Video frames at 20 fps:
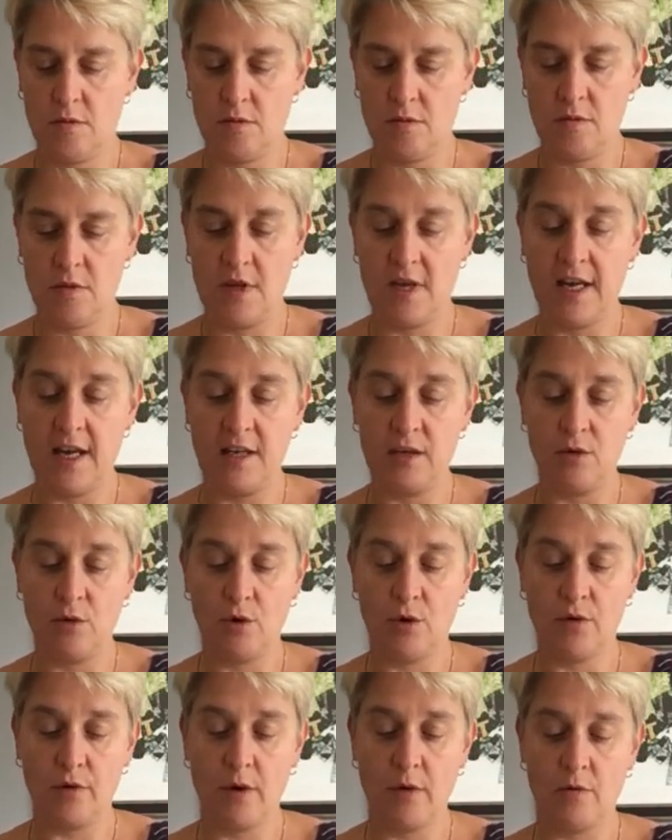Again, your
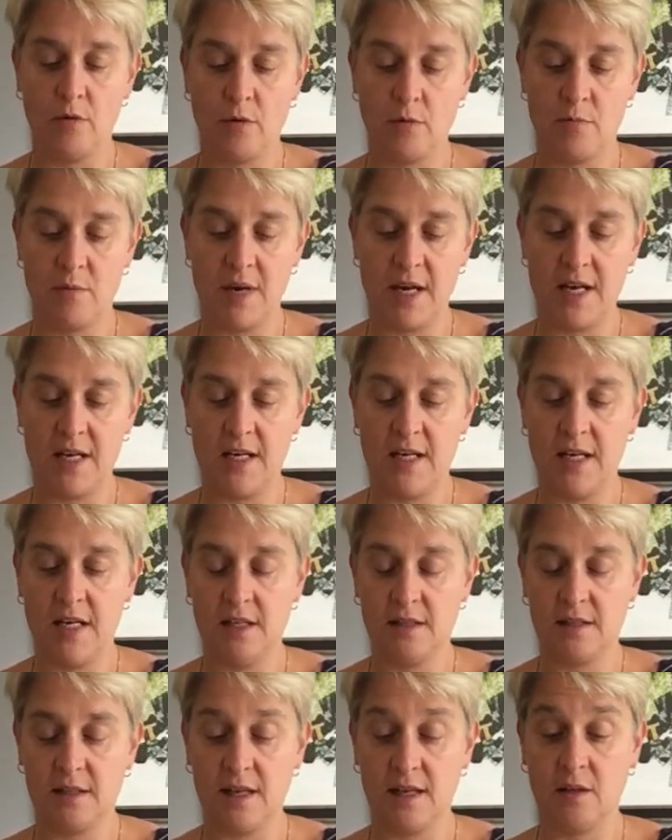grown-up might need
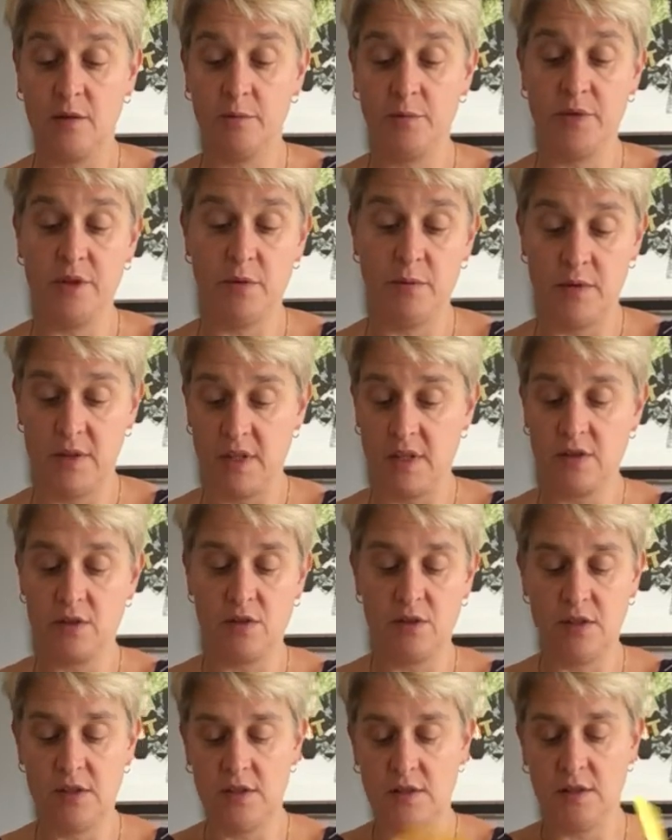to help you with this because
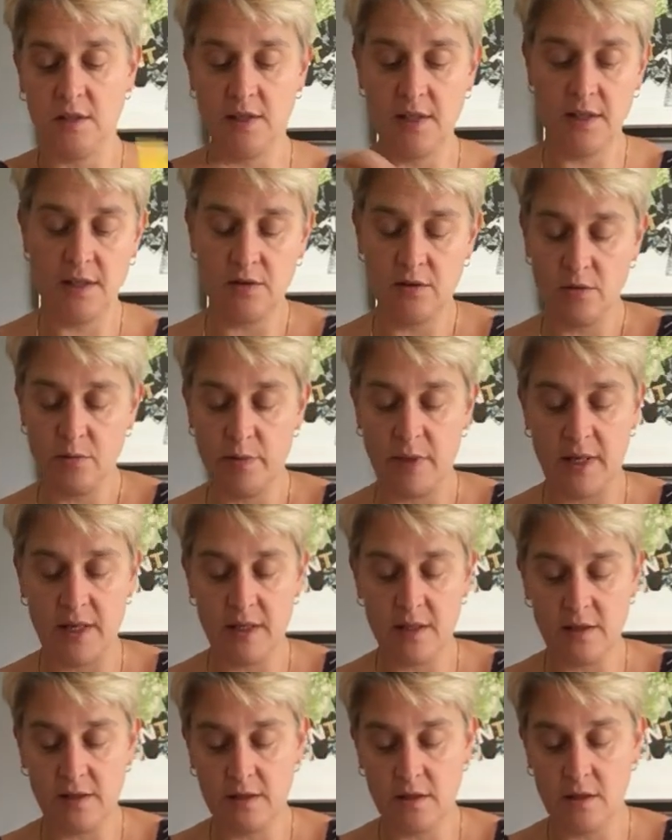it's a little
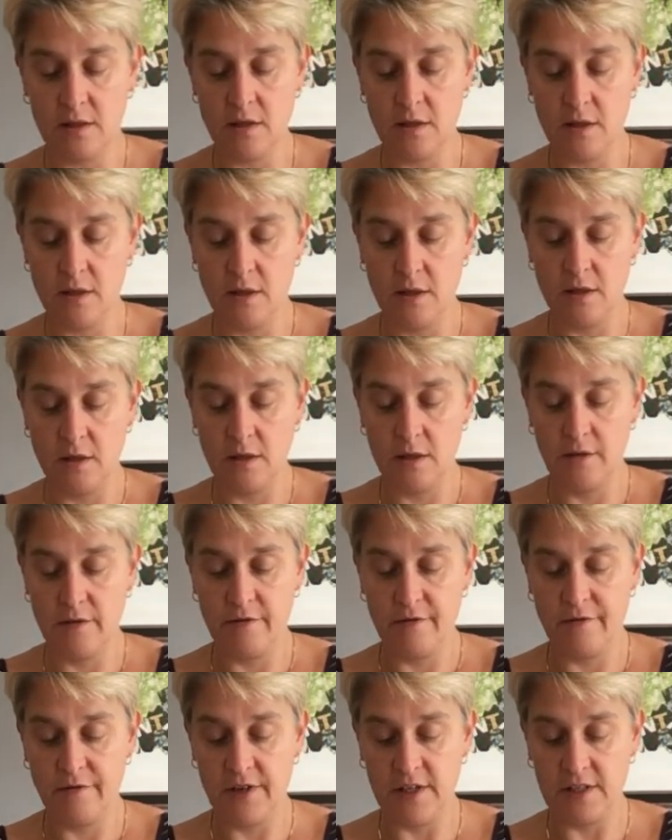bit
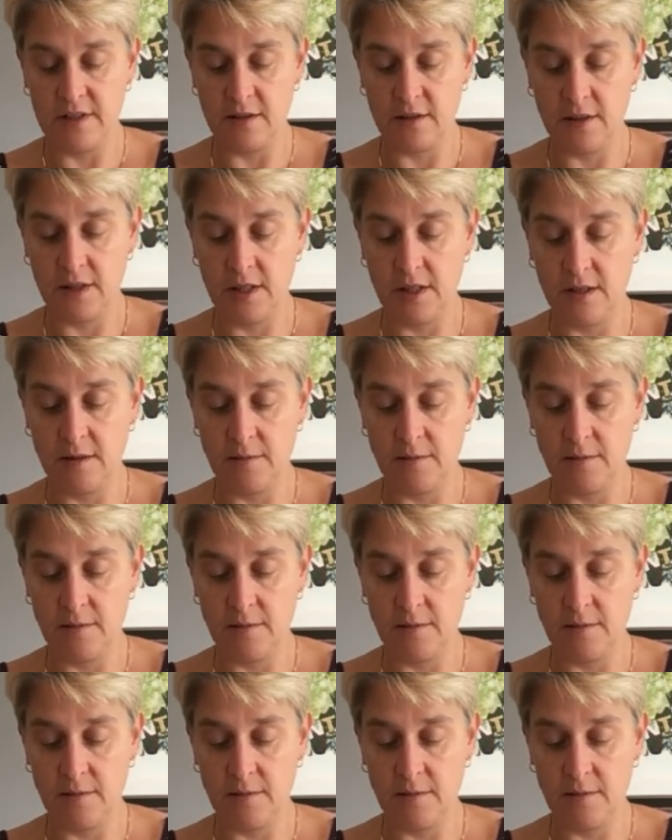fiddly.